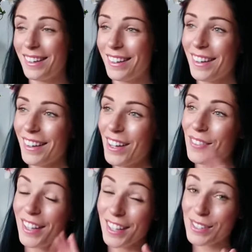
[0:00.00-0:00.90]

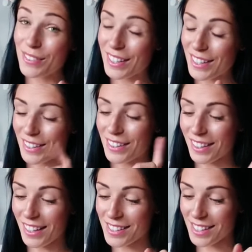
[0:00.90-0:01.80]
But he's really good,
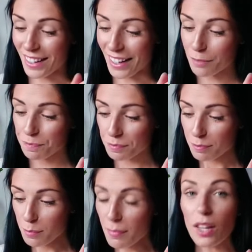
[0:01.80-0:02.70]
and he's in it.
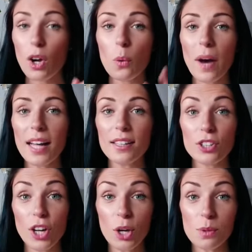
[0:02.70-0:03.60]
Oh, and the
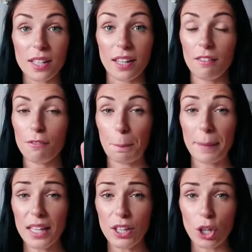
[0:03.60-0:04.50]
girl's in it from
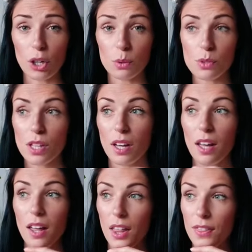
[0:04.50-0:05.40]
Mean Girls,
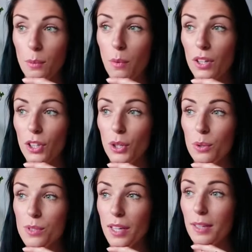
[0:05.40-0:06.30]
the one
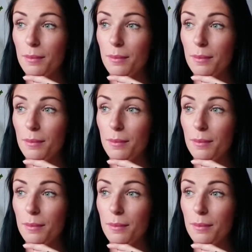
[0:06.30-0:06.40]
who's